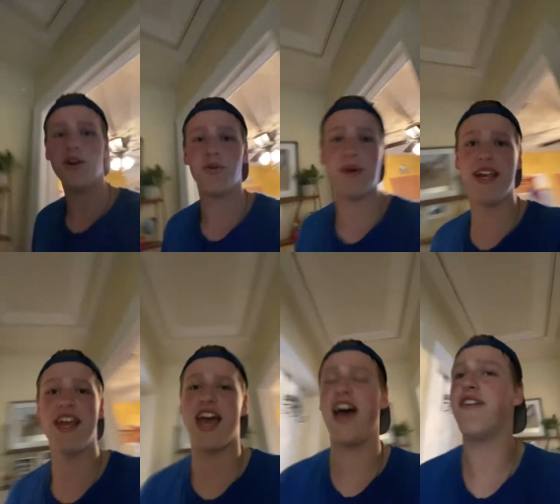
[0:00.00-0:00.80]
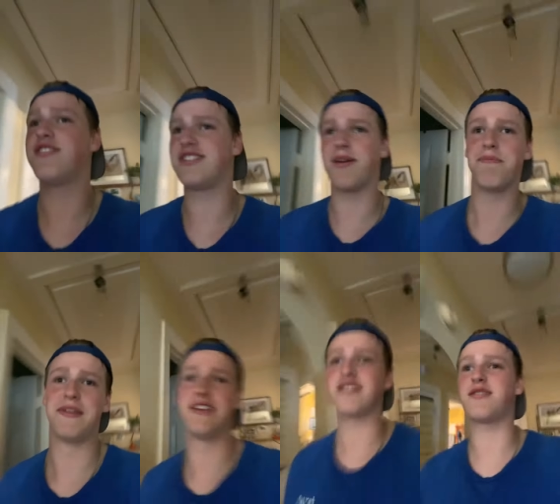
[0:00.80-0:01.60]
We have
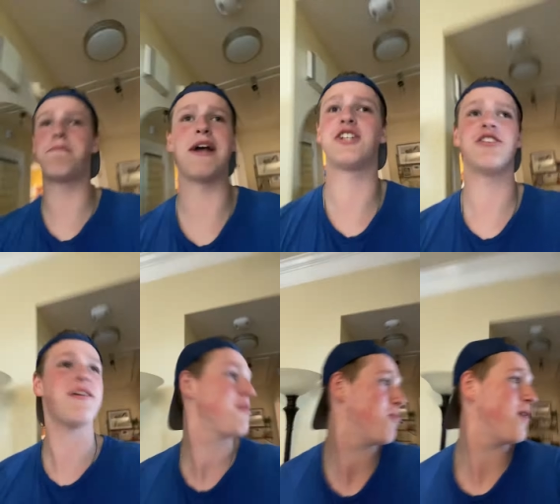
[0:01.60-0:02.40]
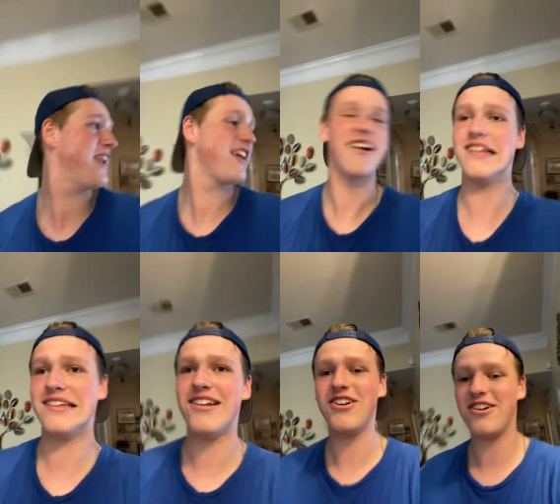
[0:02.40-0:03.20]
something special I've been waiting a
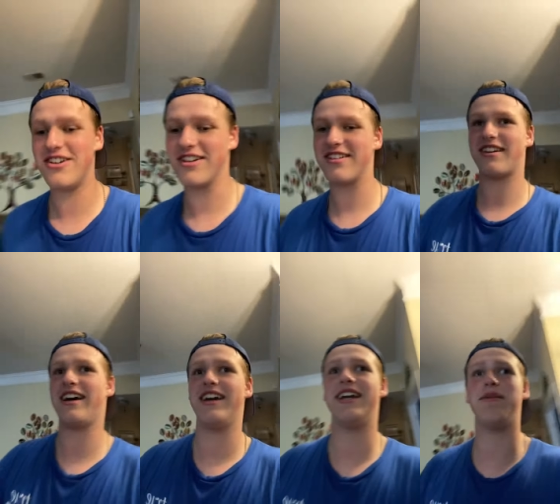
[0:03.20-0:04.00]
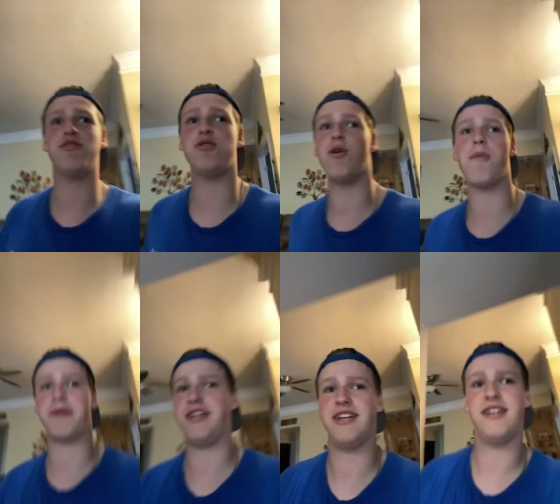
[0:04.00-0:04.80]
long time to
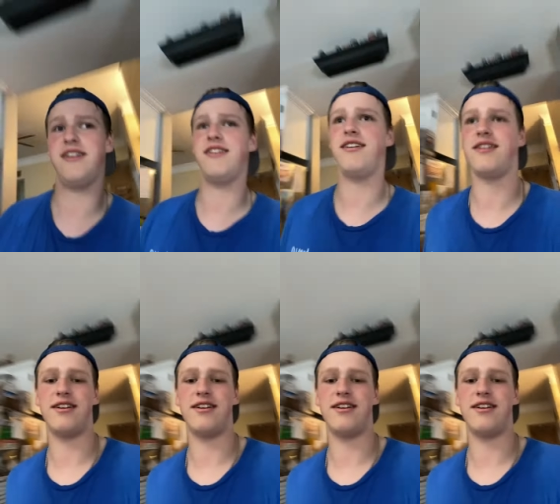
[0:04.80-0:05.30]
open.